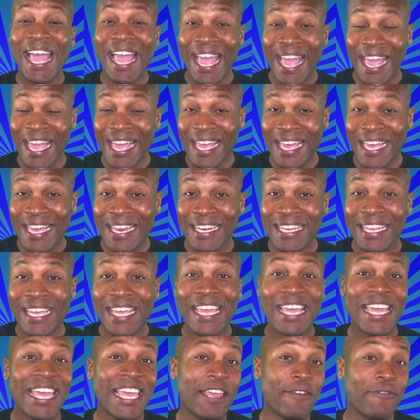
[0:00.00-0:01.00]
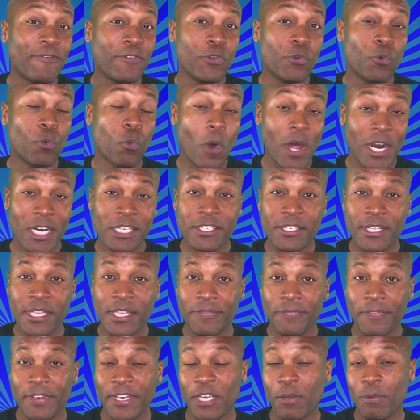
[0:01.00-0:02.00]
And if you want to share
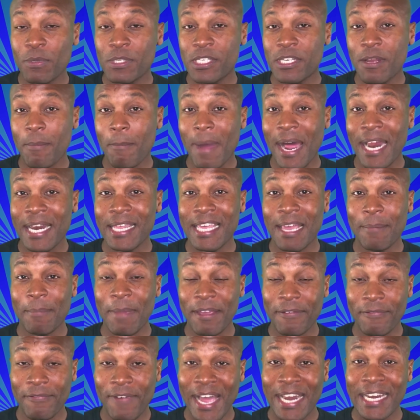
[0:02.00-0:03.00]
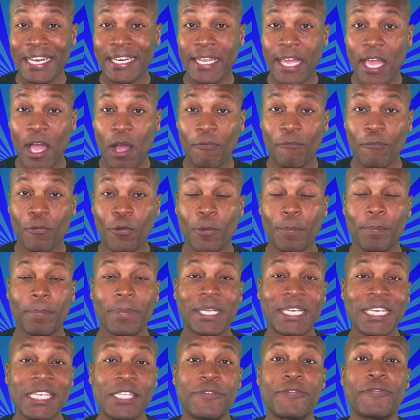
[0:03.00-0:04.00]
this video with somebody that may find it helpful,
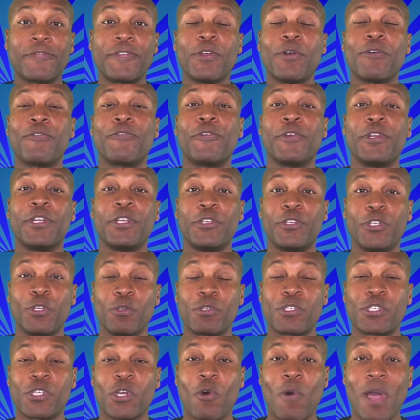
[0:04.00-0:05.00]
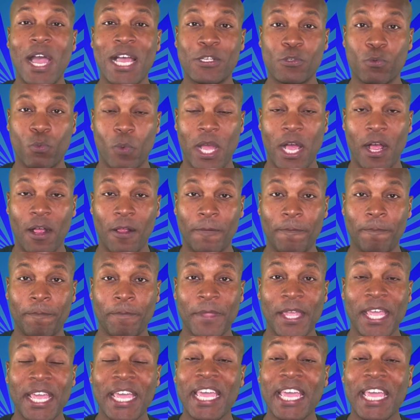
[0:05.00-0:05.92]
please feel free to do so as well.